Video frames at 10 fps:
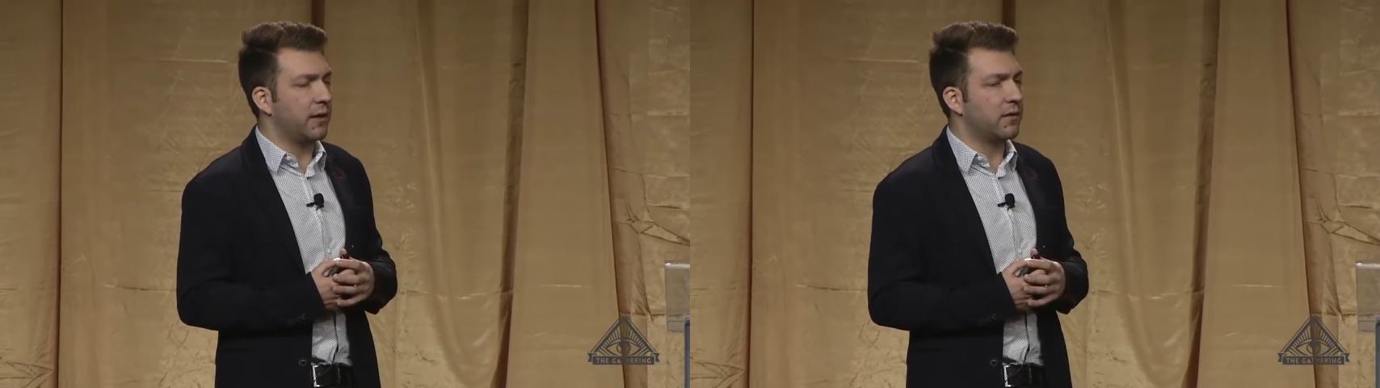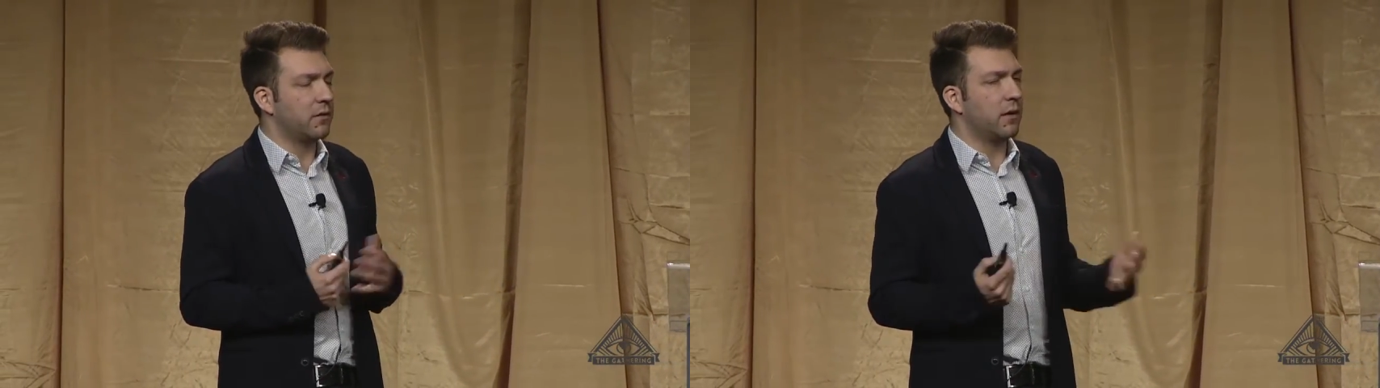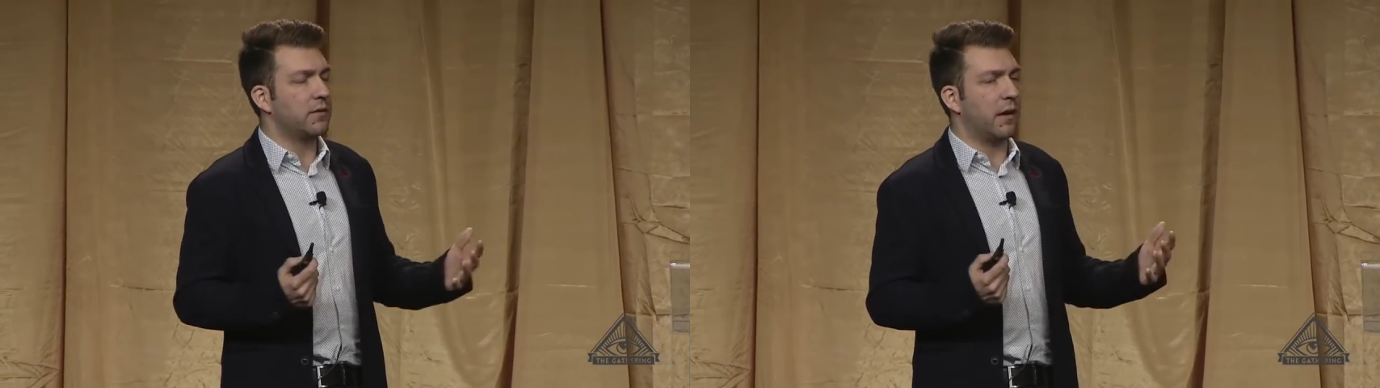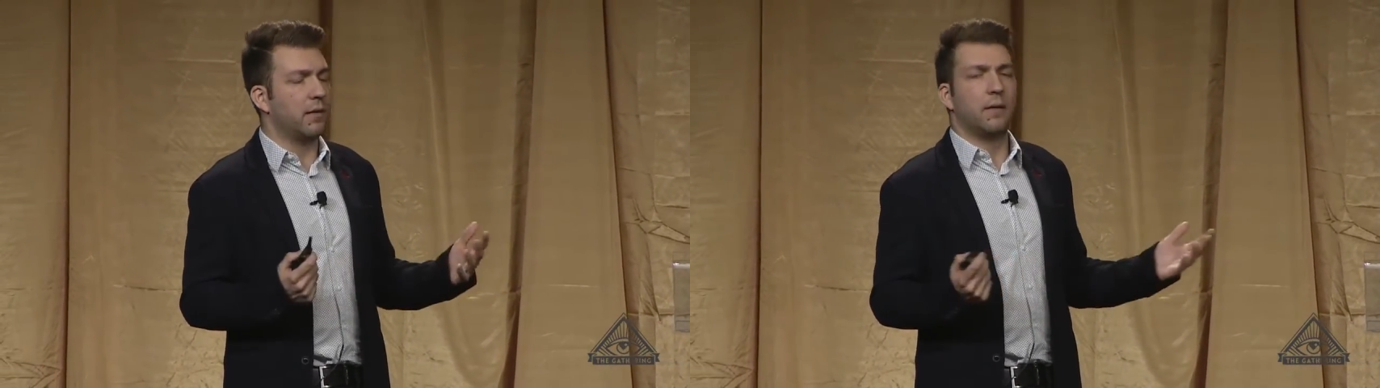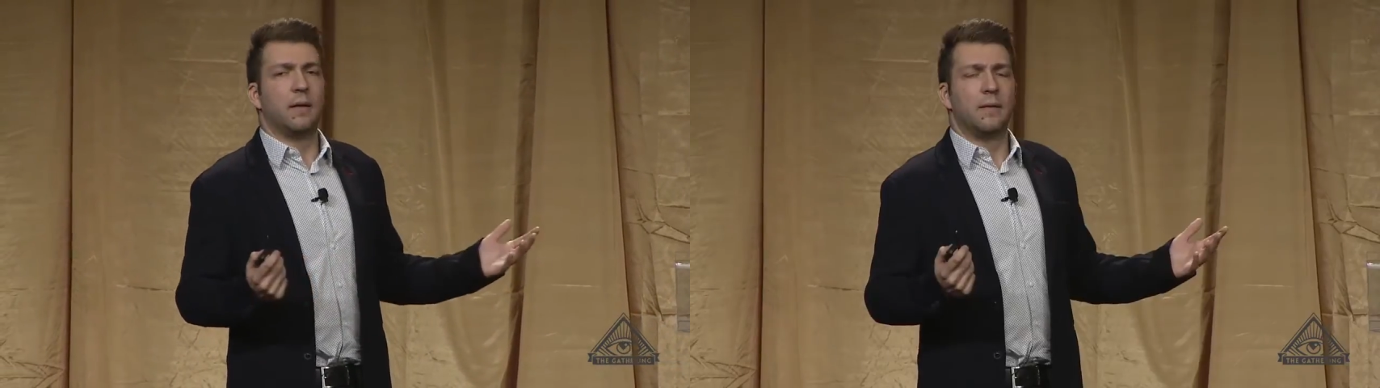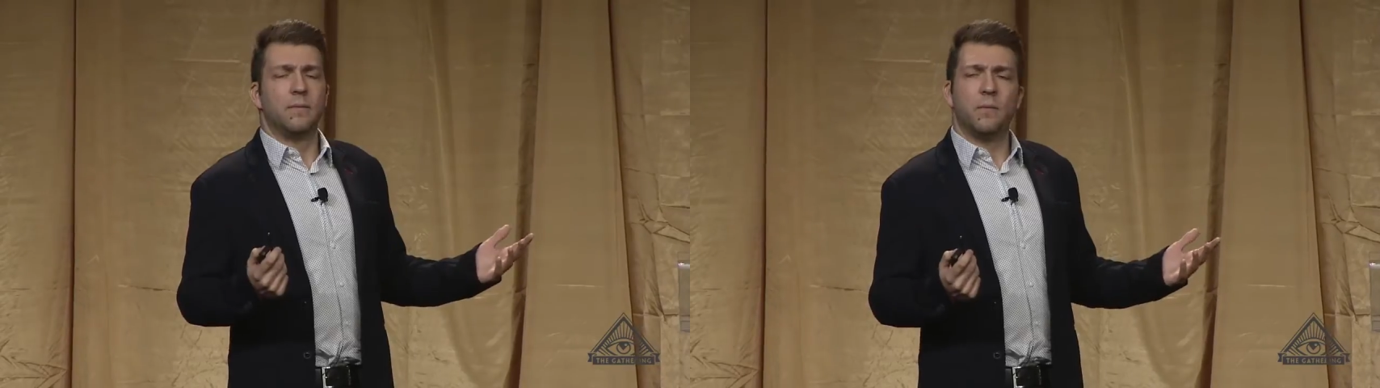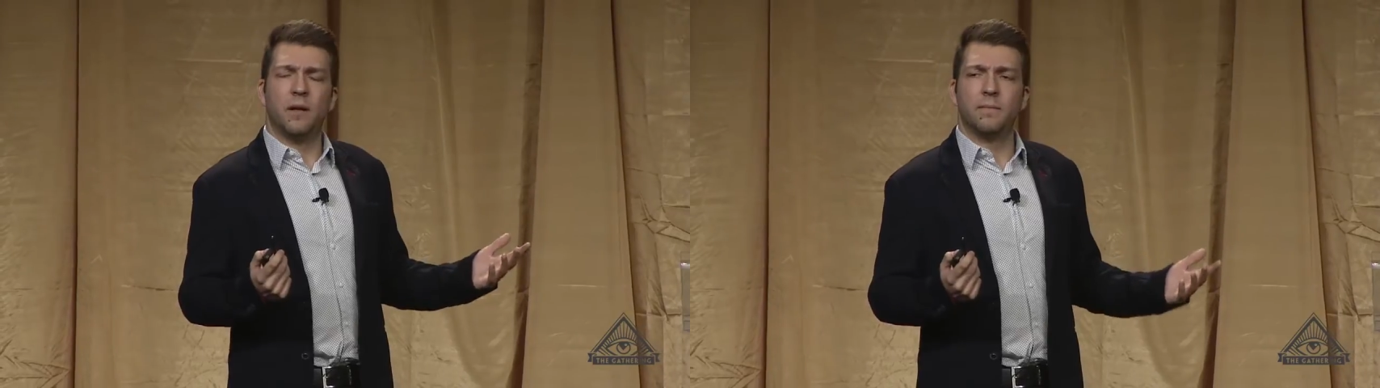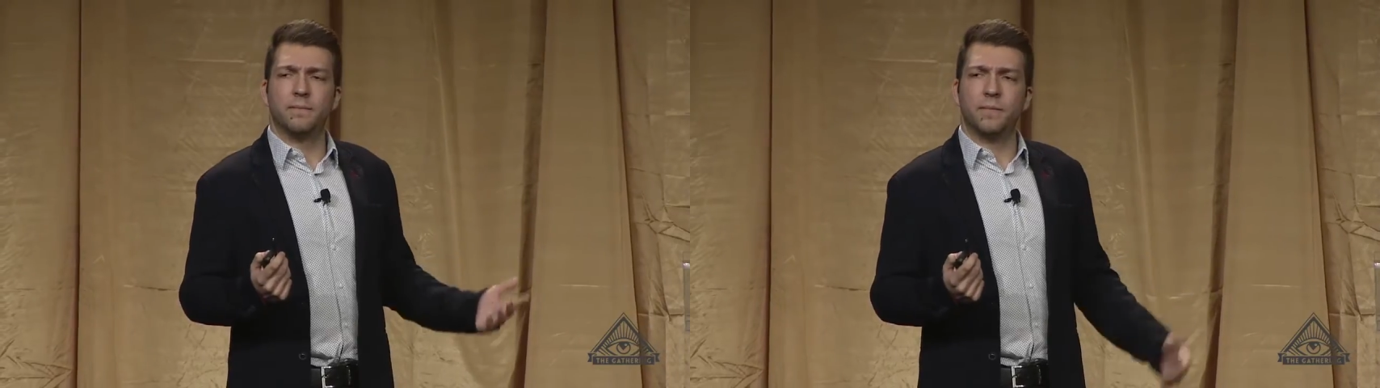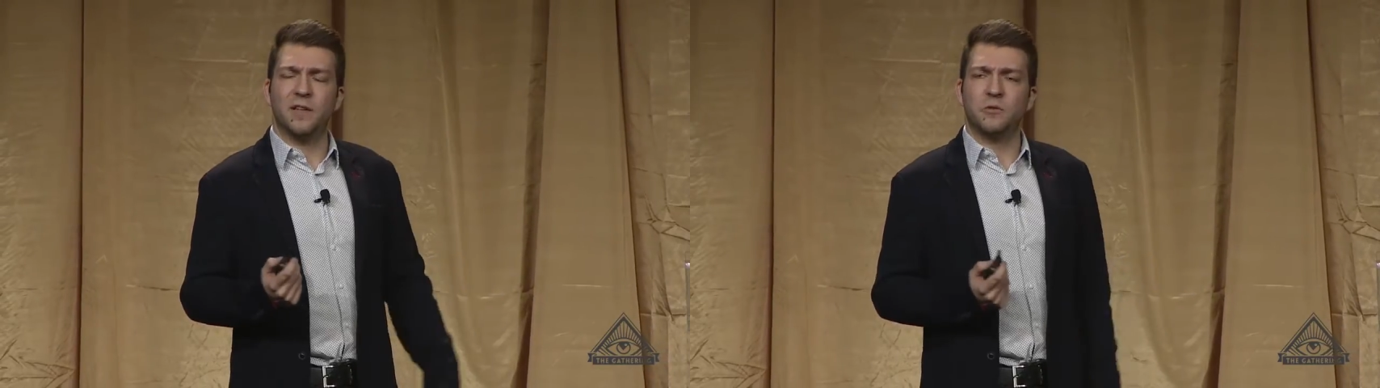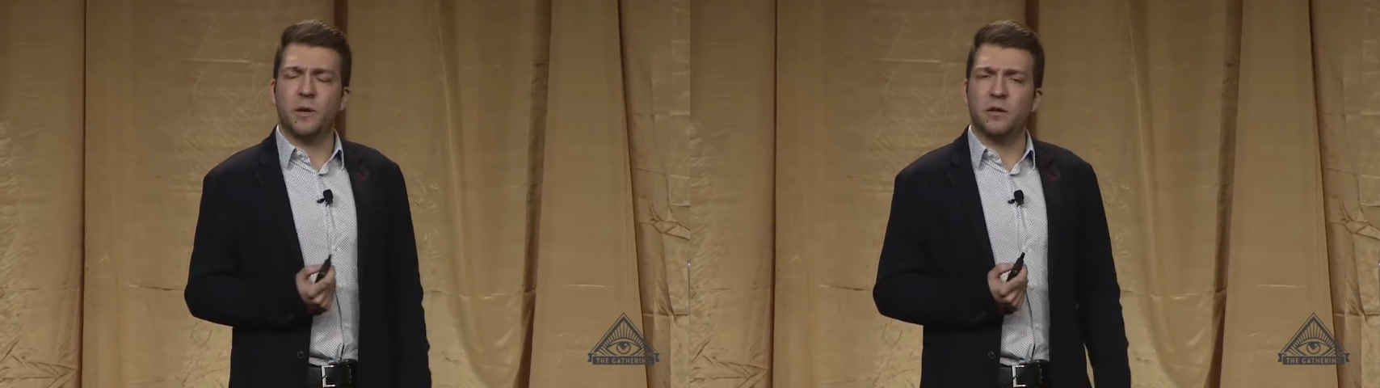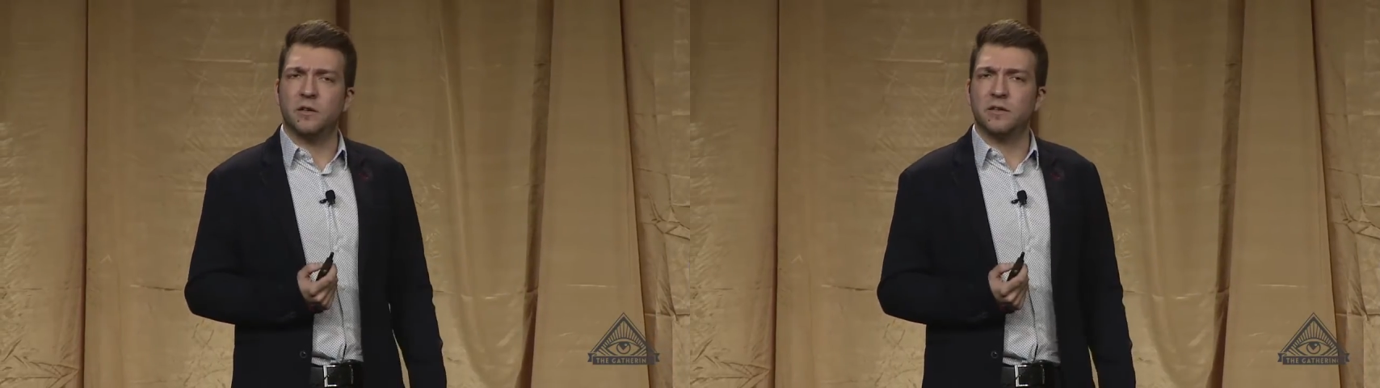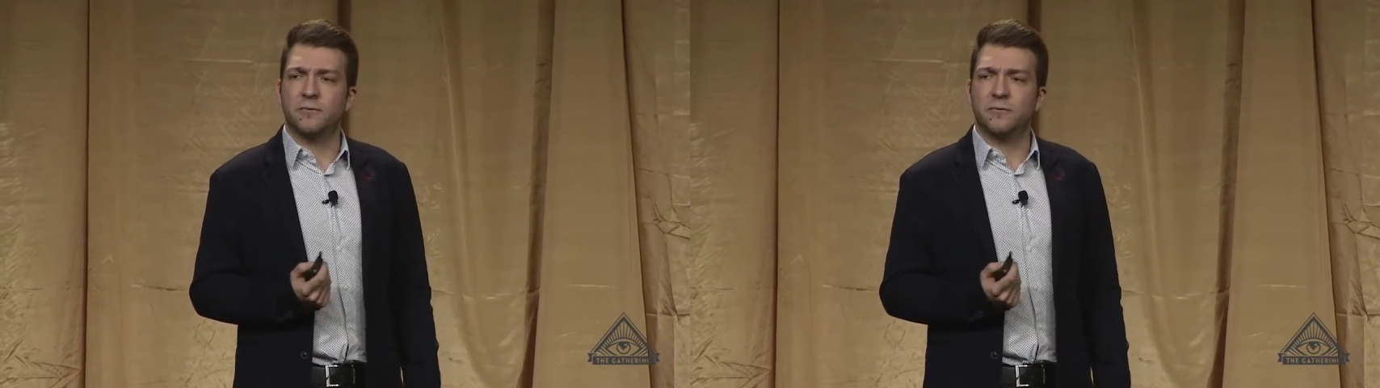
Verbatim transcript: And so I was like, well, that's weird because